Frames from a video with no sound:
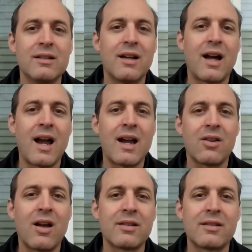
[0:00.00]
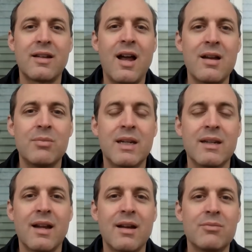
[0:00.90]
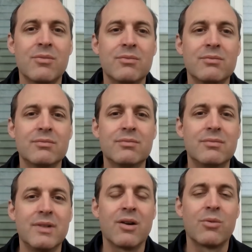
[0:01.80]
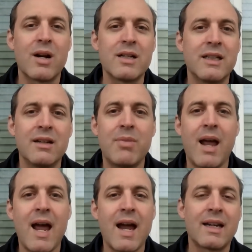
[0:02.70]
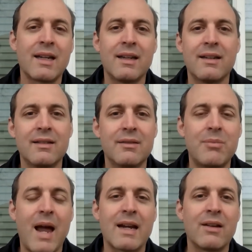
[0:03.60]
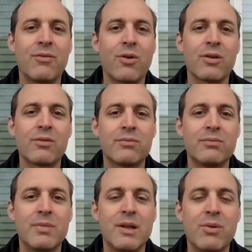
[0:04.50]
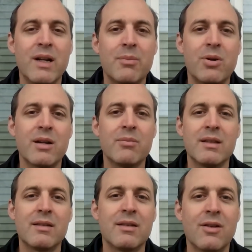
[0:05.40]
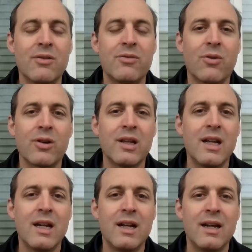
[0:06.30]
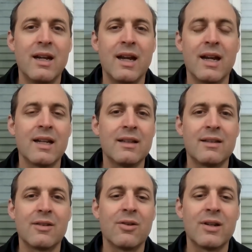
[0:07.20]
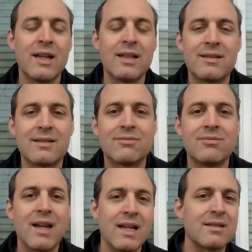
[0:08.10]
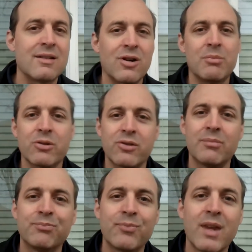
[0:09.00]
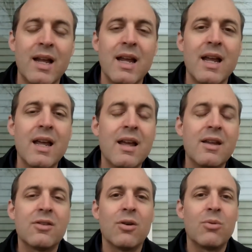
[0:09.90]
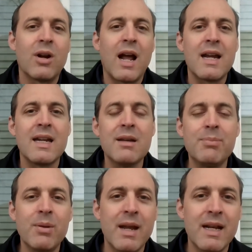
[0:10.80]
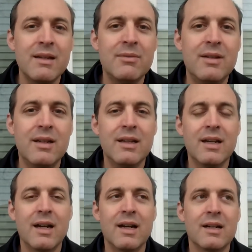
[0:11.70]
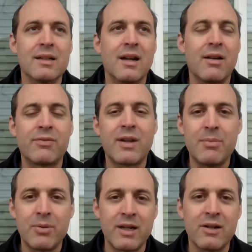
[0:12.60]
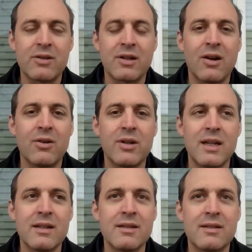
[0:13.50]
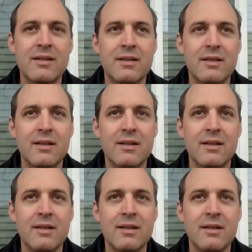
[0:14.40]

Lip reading: I lost time because I'm, rushing back and forth between appointments and so forth. And so it's troublesome. So what I implemented a couple years ago is,